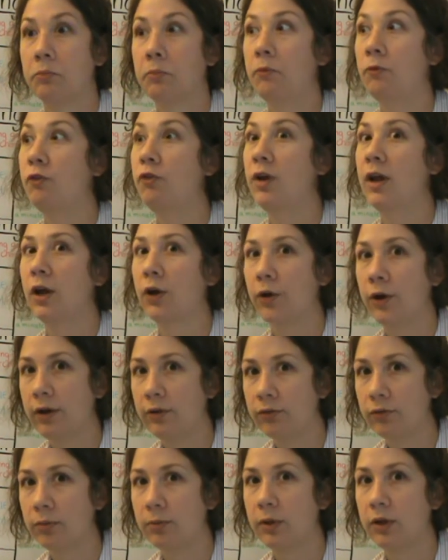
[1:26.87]
Very
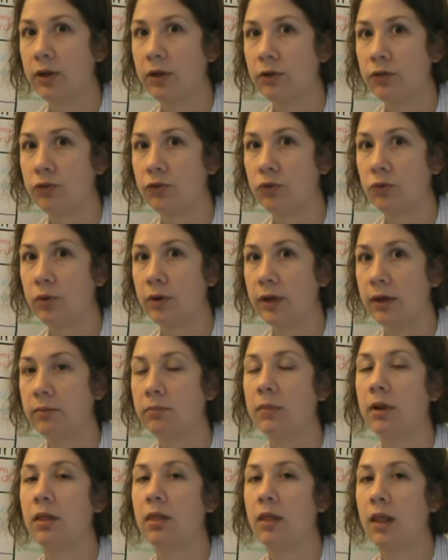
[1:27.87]
familiar story.
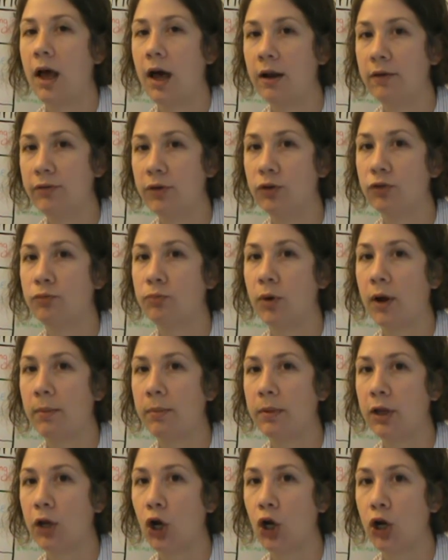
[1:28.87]
A lot of you have
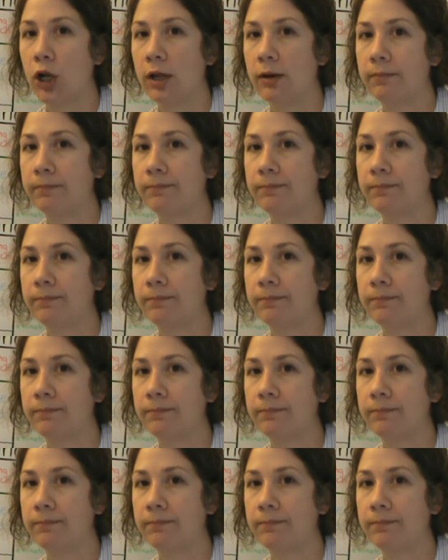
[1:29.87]
probably heard it.